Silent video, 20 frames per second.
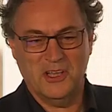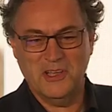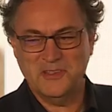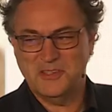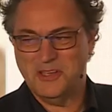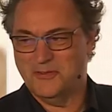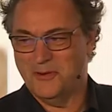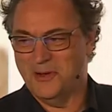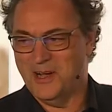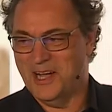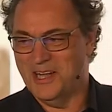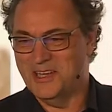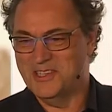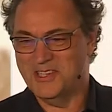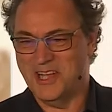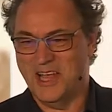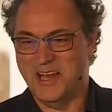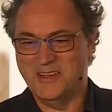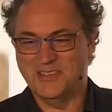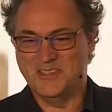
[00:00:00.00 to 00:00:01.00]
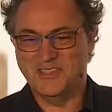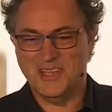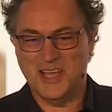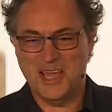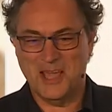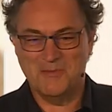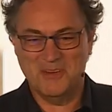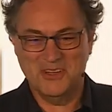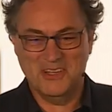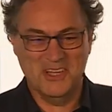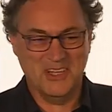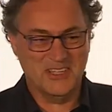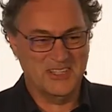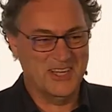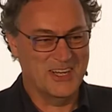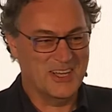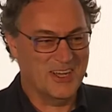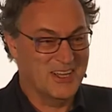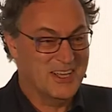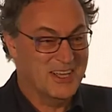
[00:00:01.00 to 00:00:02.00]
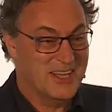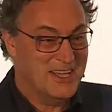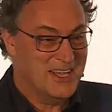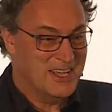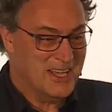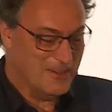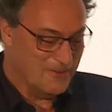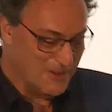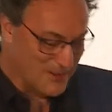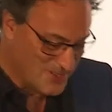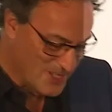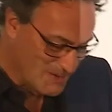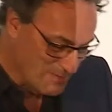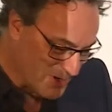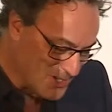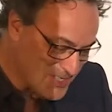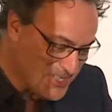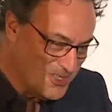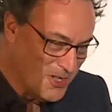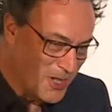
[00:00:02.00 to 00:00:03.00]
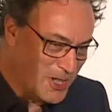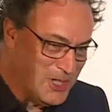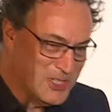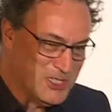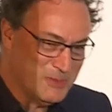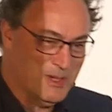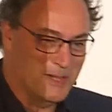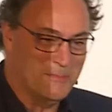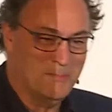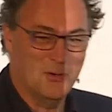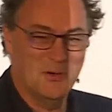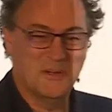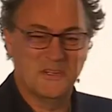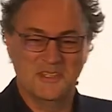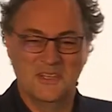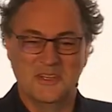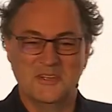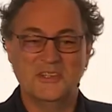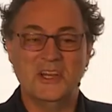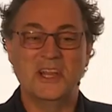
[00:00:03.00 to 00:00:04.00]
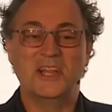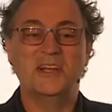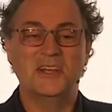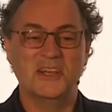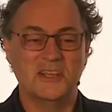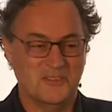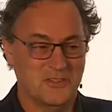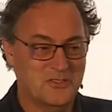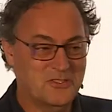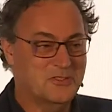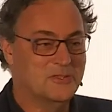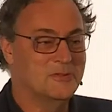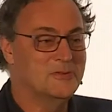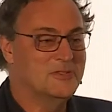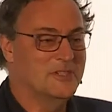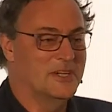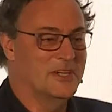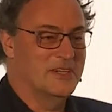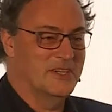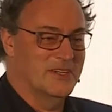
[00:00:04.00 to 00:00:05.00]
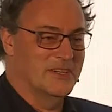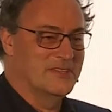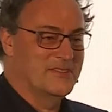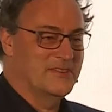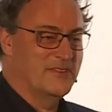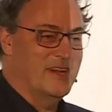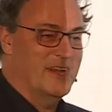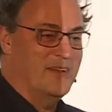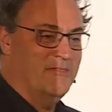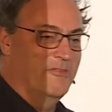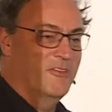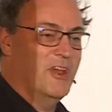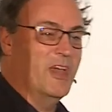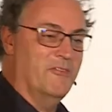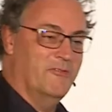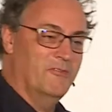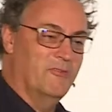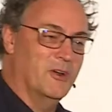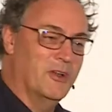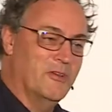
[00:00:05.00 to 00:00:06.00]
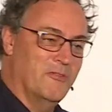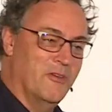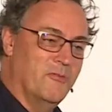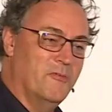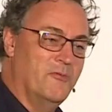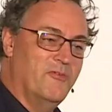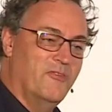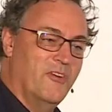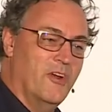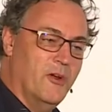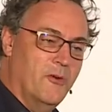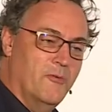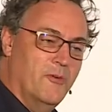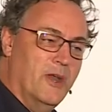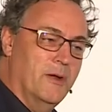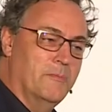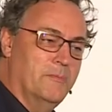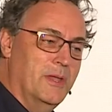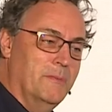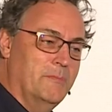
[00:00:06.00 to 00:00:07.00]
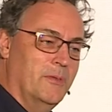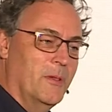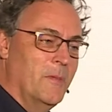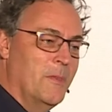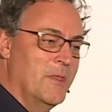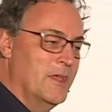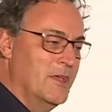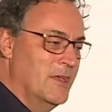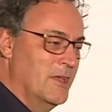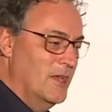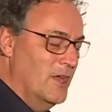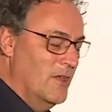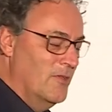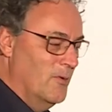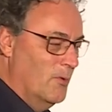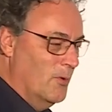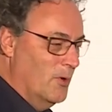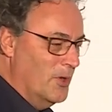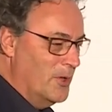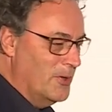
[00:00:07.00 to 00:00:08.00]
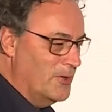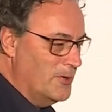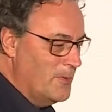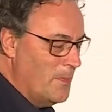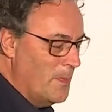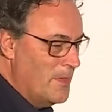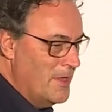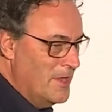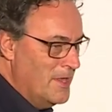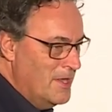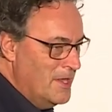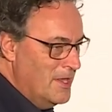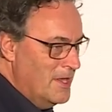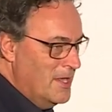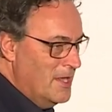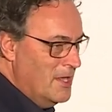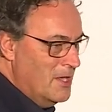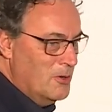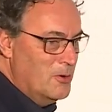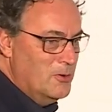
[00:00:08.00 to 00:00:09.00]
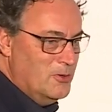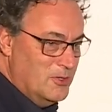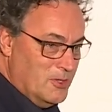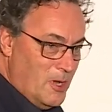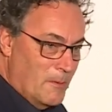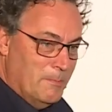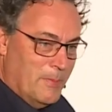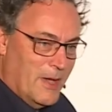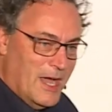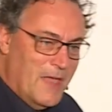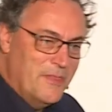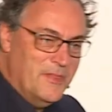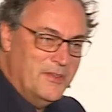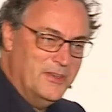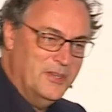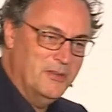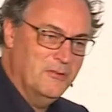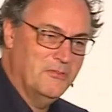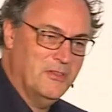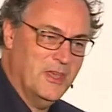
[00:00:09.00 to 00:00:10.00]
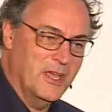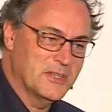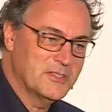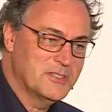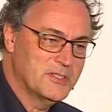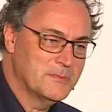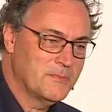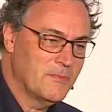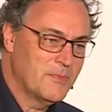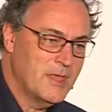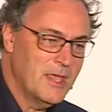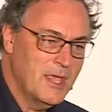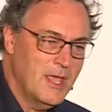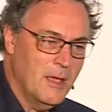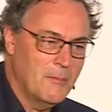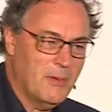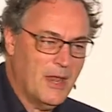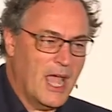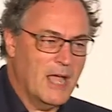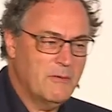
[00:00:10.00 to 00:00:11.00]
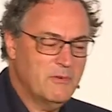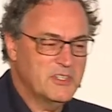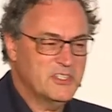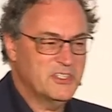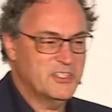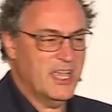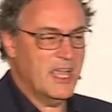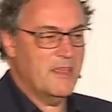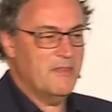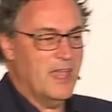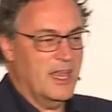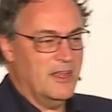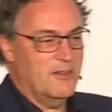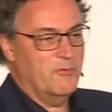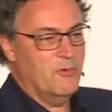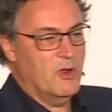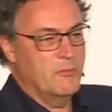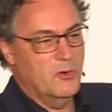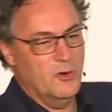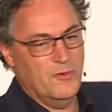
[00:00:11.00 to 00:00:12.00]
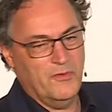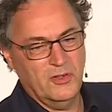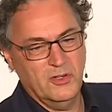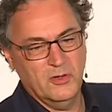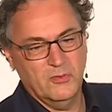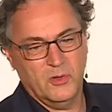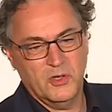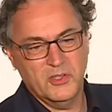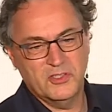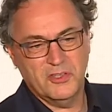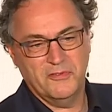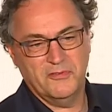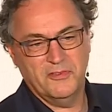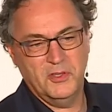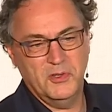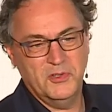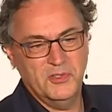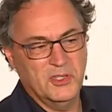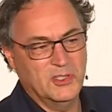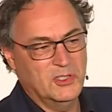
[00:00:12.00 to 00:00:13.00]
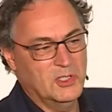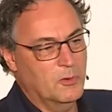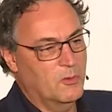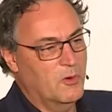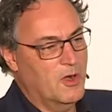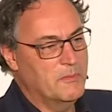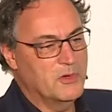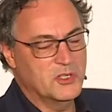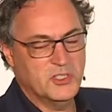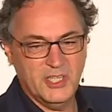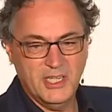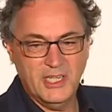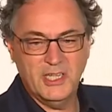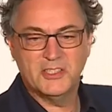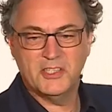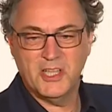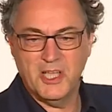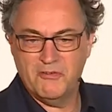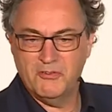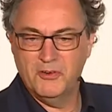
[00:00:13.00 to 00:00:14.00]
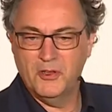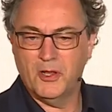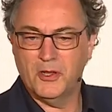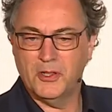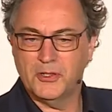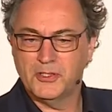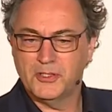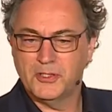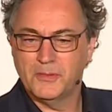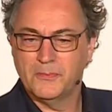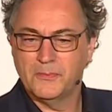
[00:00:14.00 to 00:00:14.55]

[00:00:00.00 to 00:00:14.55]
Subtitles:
easy for Einstein to say, because, you know, he was the most knowledgeable person, a genius, a true genius, right? One of the very rare people in the world who could combine the two things. But I would say that we're moving towards a future to where machines have knowledge.